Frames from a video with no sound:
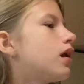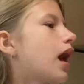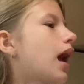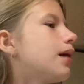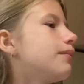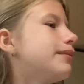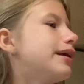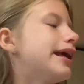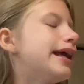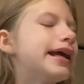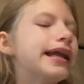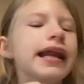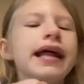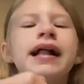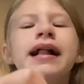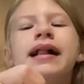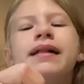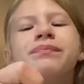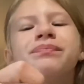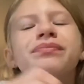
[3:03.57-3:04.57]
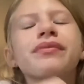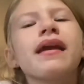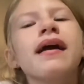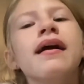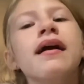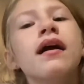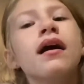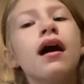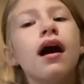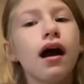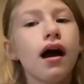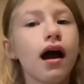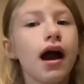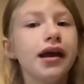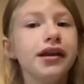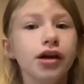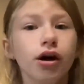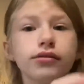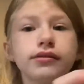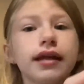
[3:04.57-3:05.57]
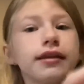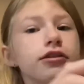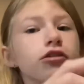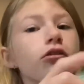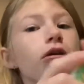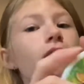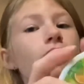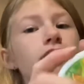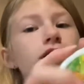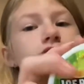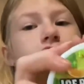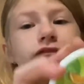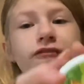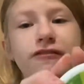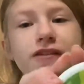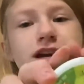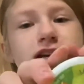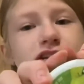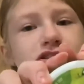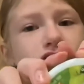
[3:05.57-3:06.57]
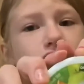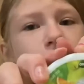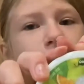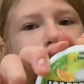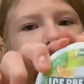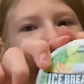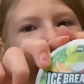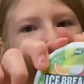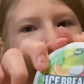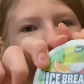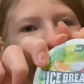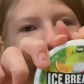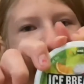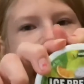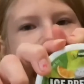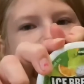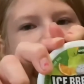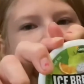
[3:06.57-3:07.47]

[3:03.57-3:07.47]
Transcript: I mean, I know that they're artificial, but like